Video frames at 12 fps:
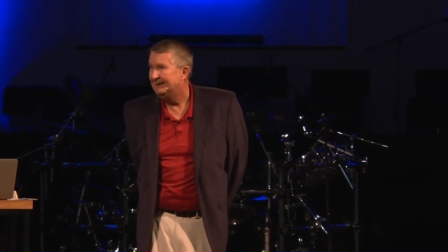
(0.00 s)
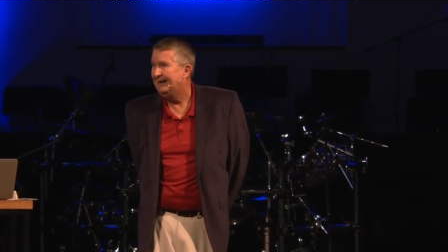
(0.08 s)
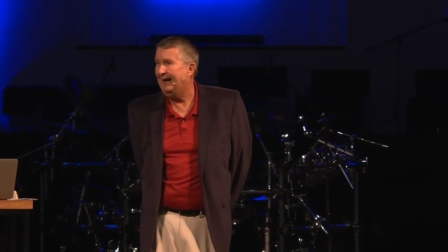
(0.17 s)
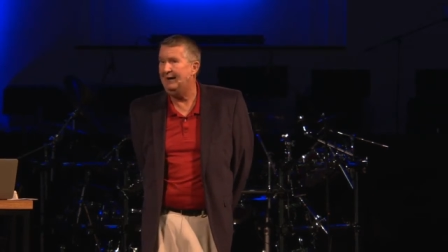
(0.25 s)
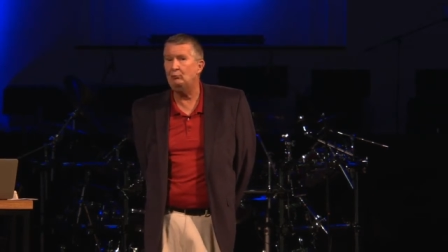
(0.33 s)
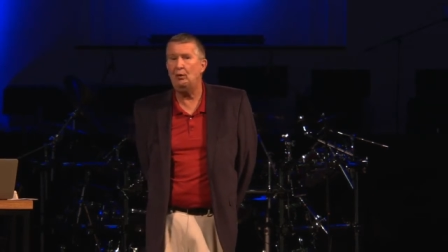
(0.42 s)

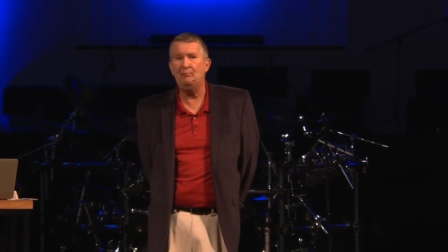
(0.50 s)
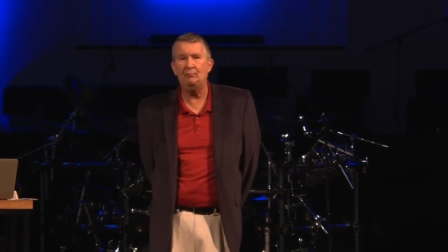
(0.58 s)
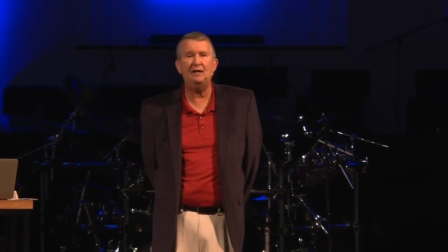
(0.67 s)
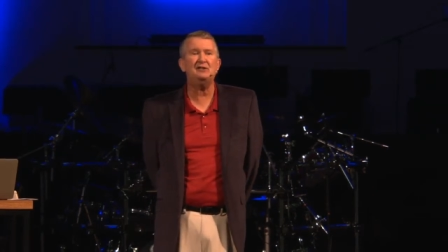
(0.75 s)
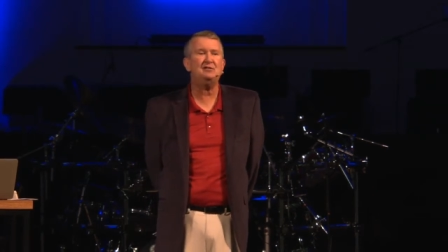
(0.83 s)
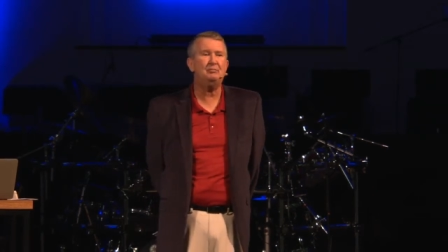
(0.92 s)
And we
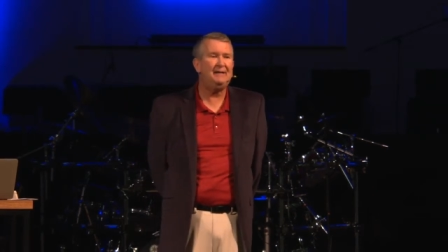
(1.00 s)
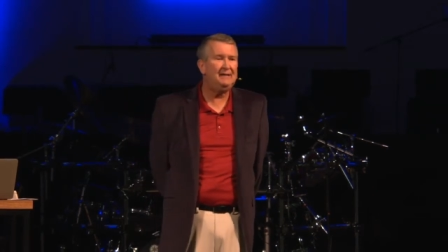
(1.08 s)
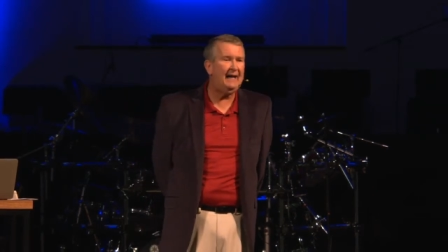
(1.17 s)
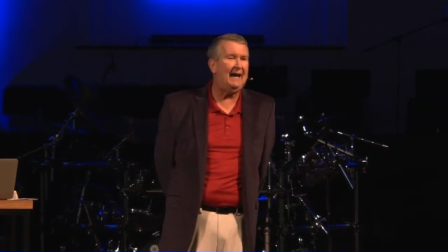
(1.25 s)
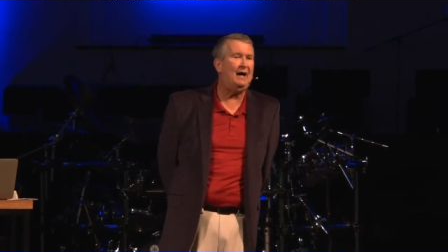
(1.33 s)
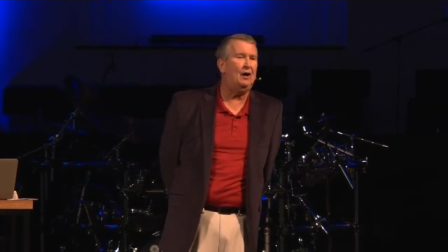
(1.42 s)
must
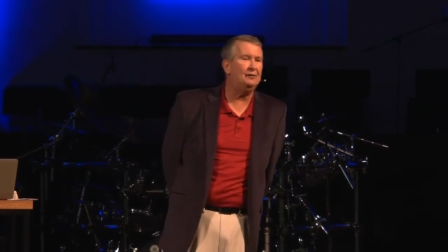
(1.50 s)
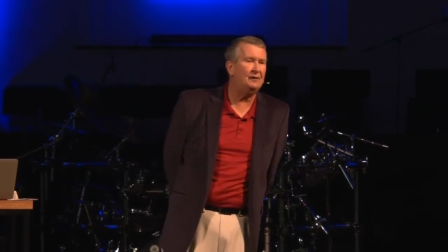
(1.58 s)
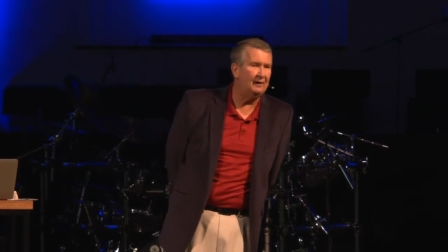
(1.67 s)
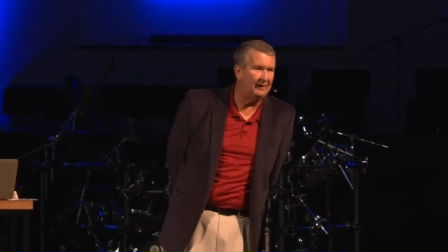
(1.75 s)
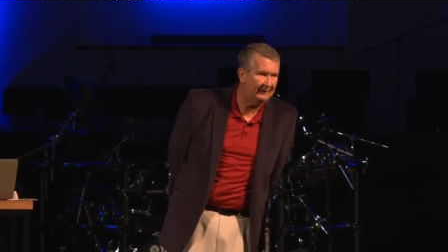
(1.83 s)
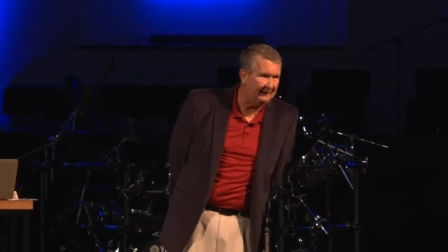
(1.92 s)
speak out
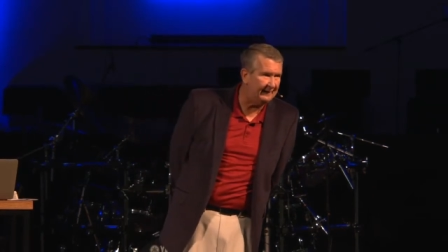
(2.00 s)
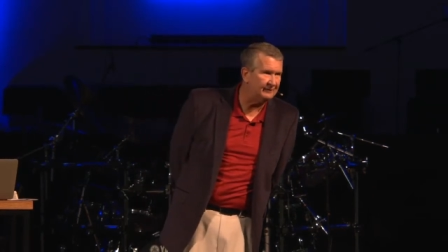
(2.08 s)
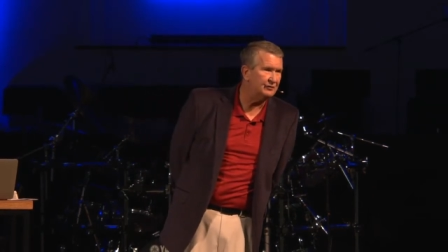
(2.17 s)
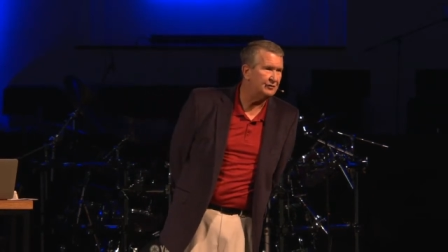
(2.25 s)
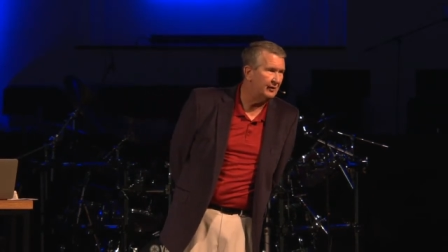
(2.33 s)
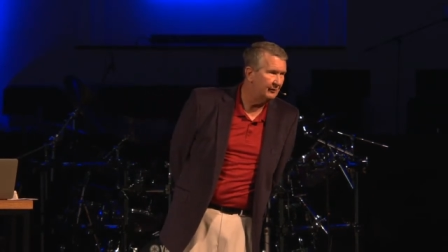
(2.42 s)

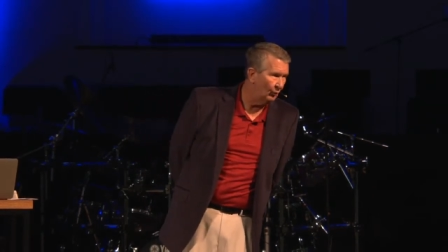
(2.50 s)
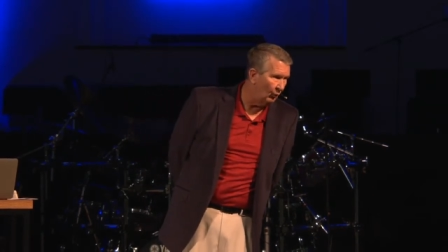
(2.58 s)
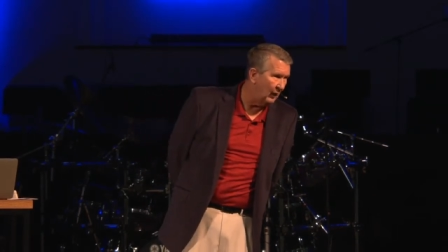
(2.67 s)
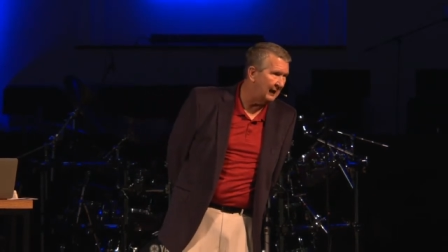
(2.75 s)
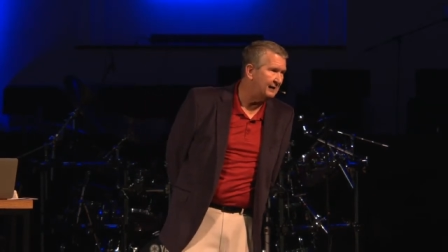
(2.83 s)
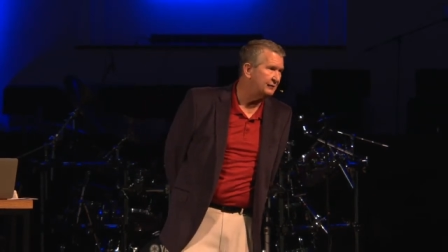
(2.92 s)
against
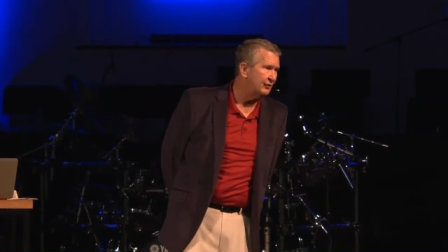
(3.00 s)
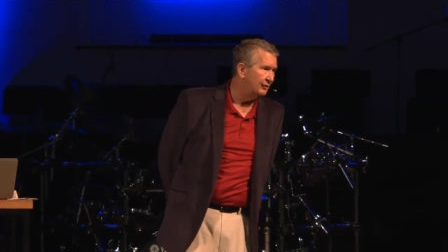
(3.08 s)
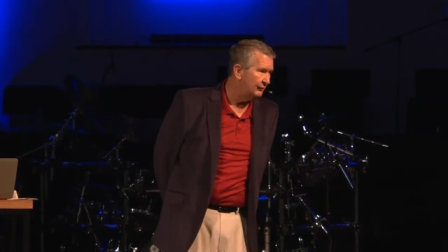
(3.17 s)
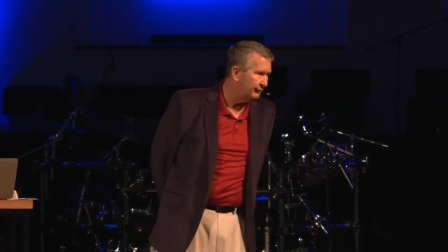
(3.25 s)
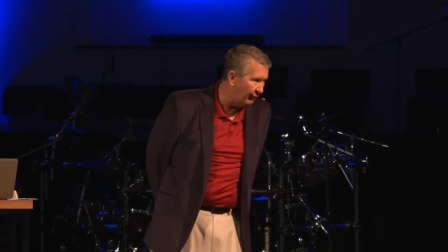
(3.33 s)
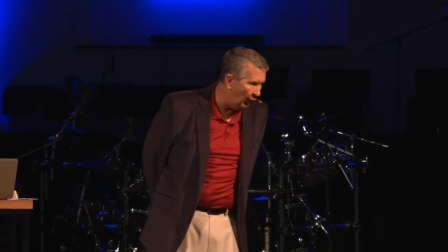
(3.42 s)
what is
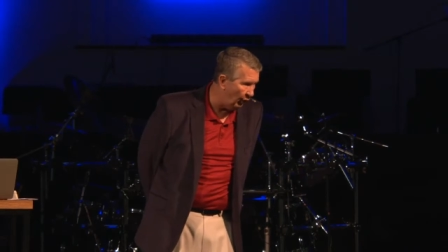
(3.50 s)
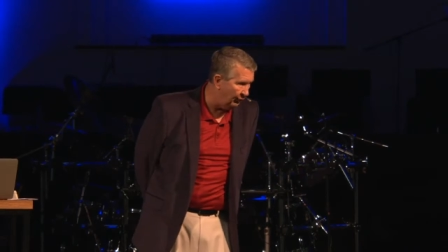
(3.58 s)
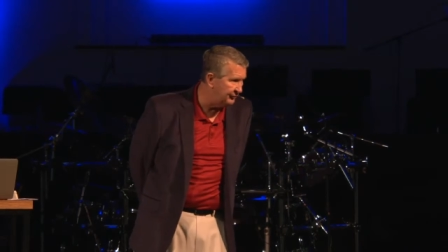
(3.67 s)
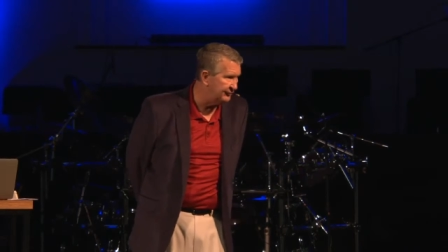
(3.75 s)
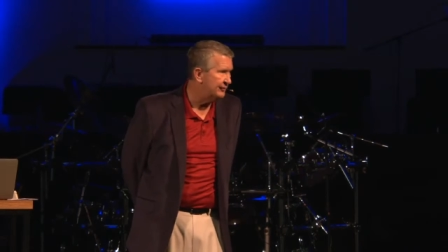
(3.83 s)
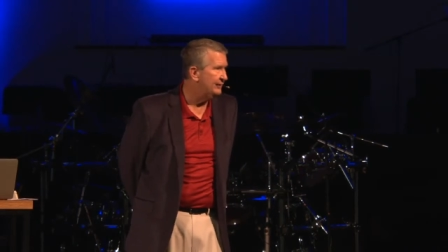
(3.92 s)

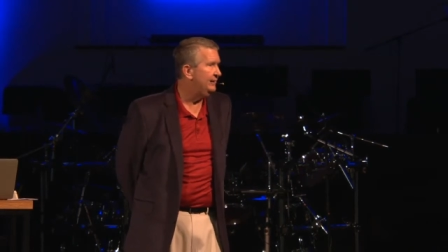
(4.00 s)
false.